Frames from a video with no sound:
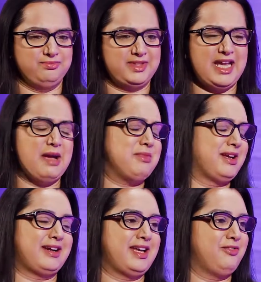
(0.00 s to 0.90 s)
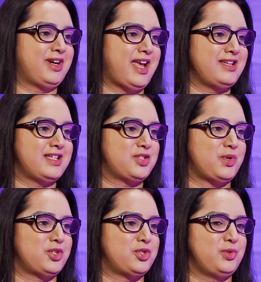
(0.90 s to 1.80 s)
chemically related to
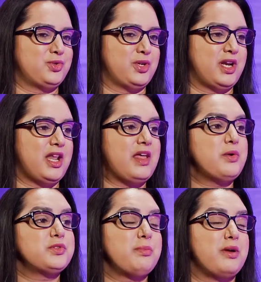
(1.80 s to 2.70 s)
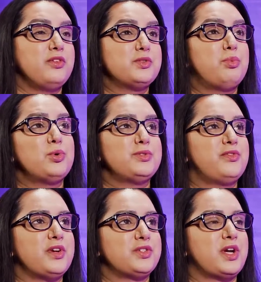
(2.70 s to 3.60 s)
our children. And it was important
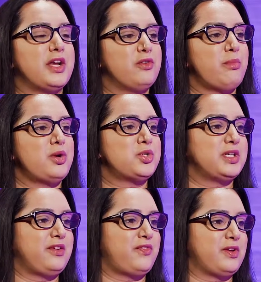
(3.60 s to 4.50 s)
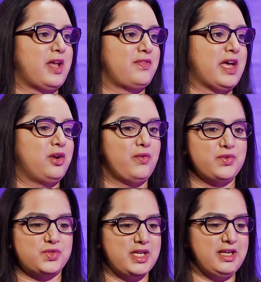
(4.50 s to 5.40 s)
for us to kind of emotionally feel like that. And
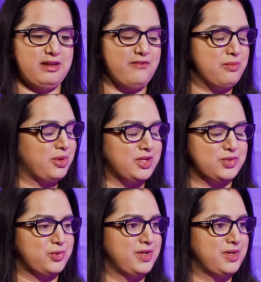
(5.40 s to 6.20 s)
obviously everybody's story is